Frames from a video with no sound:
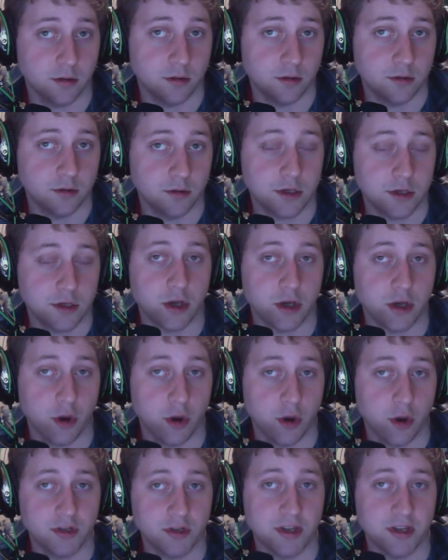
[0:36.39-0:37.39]
to
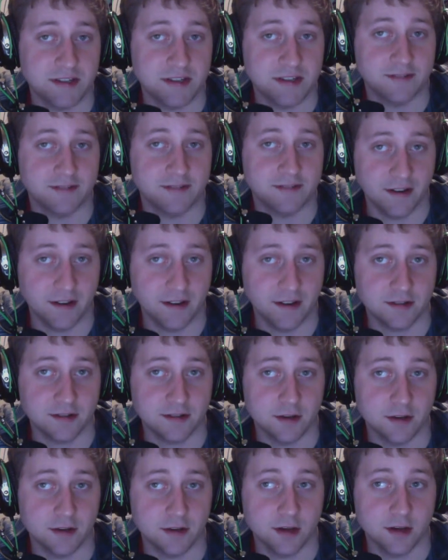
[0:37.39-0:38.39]
go to this event.
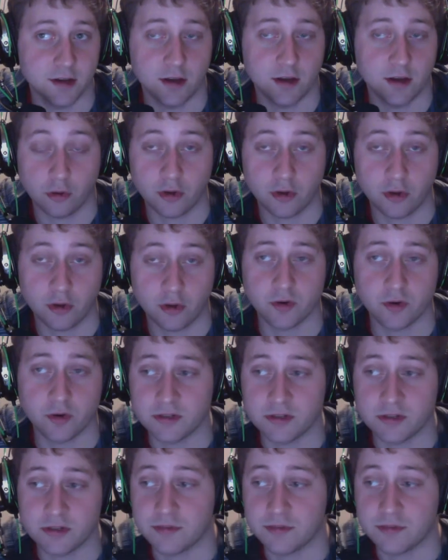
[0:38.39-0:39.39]

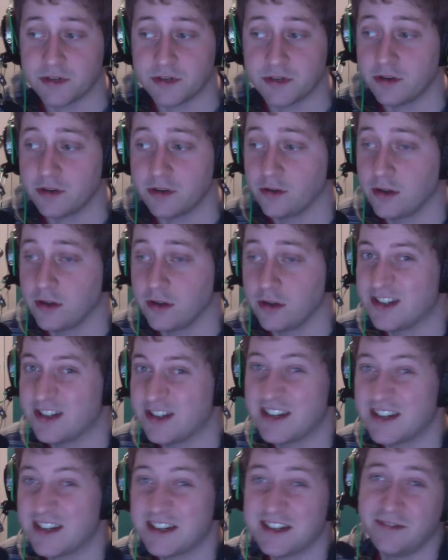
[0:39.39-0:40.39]
Crossroads, in particularly, is
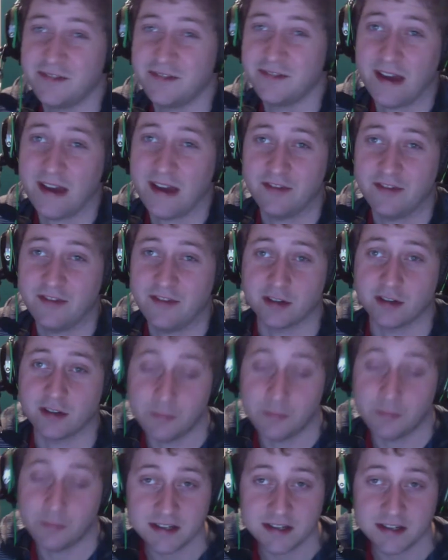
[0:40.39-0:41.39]
$65. I'm
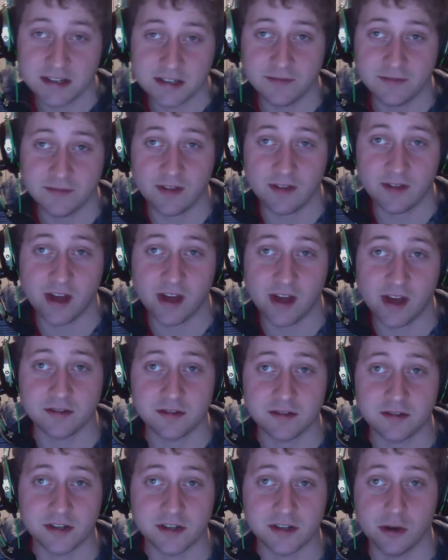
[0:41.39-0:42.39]
paying
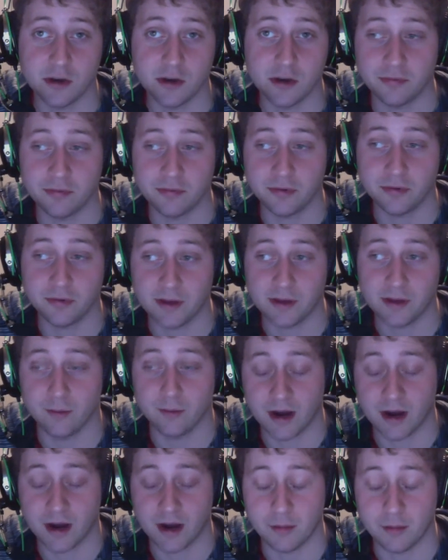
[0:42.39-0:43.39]
$65 to go play
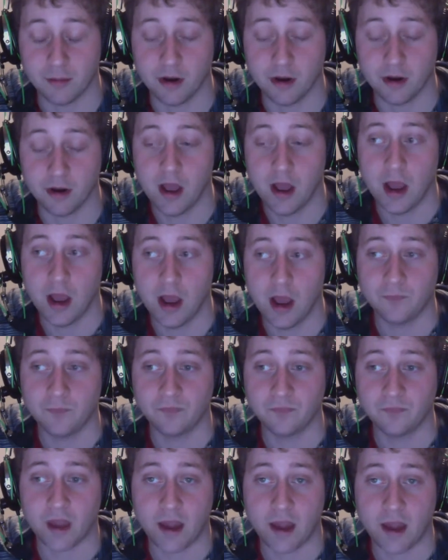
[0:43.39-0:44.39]
Warhammer.
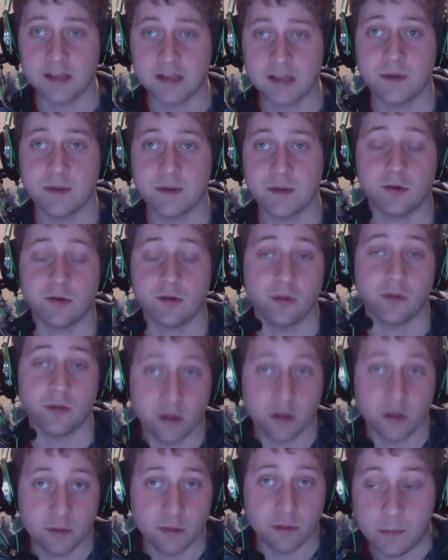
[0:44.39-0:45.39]
I expect all the
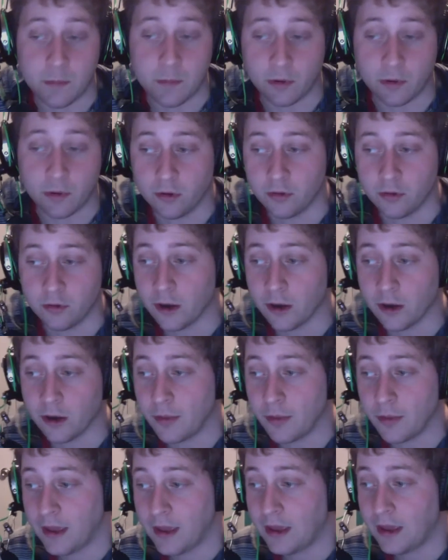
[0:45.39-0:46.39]
other people that are
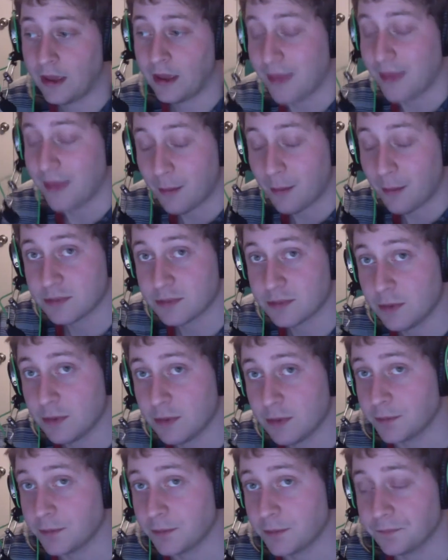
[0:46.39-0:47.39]
paying that much
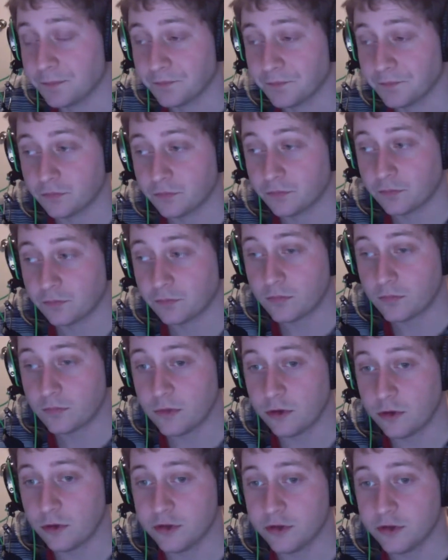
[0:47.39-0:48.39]
money
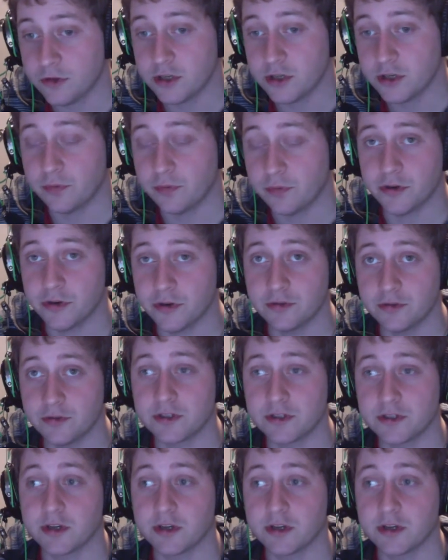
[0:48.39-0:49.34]
to produce